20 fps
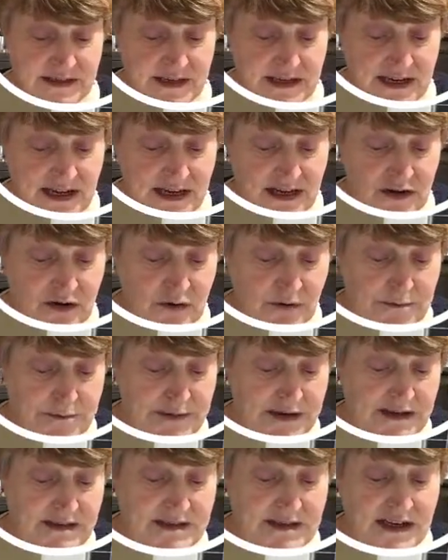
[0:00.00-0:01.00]
in here called
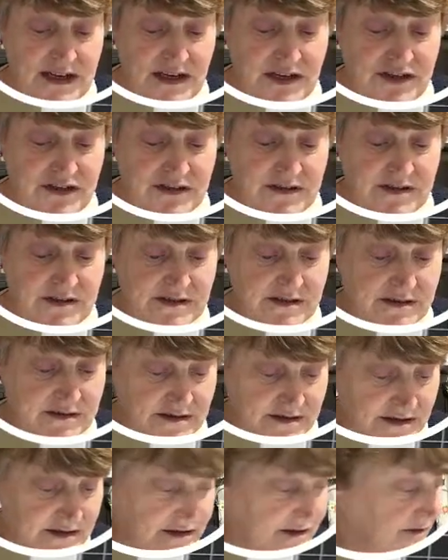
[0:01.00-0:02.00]
Bits and Edges.
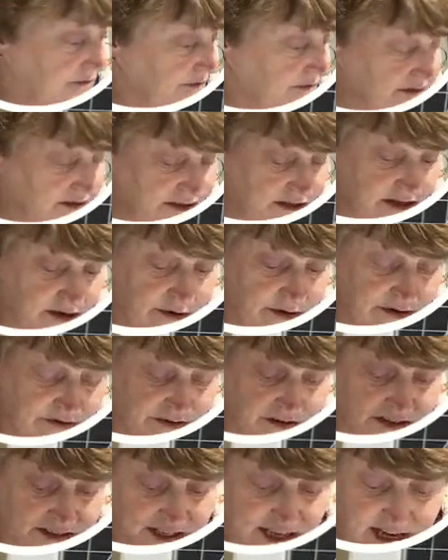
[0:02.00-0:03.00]
So
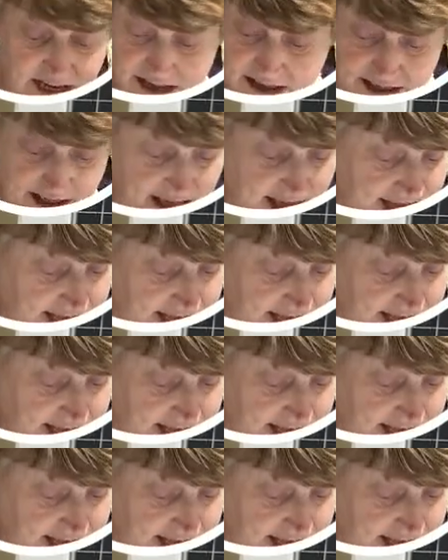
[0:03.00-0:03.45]
if I take that